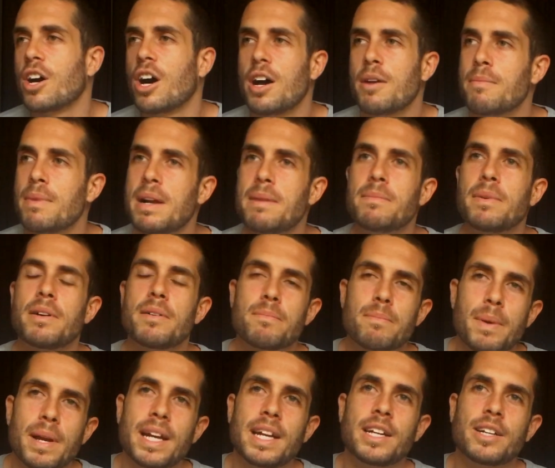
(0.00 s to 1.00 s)
I remember
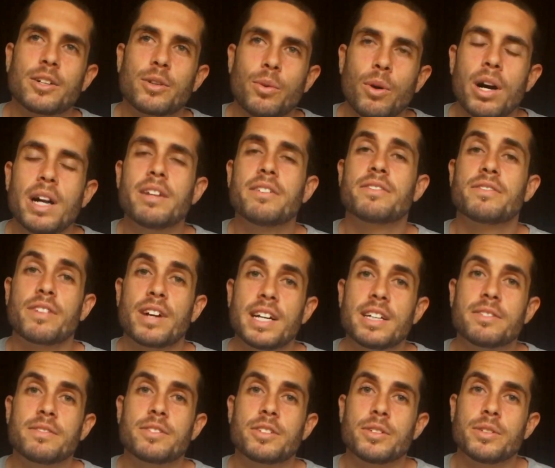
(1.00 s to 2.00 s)
being quite
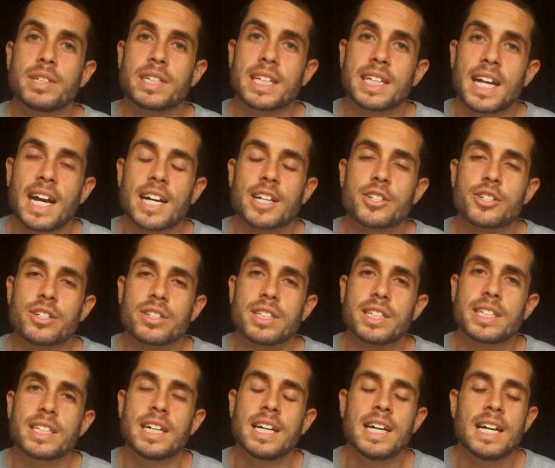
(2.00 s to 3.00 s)
afraid of doing it,
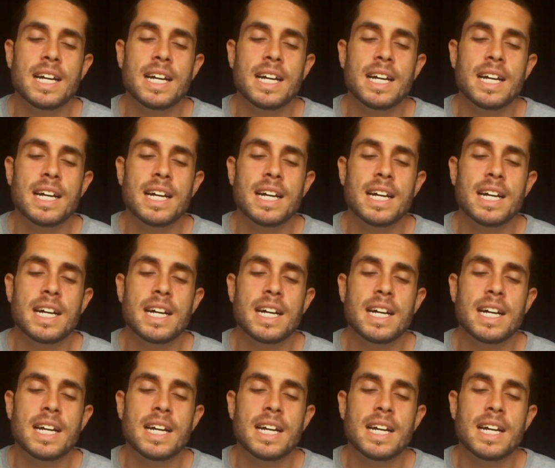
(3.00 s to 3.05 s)
actually,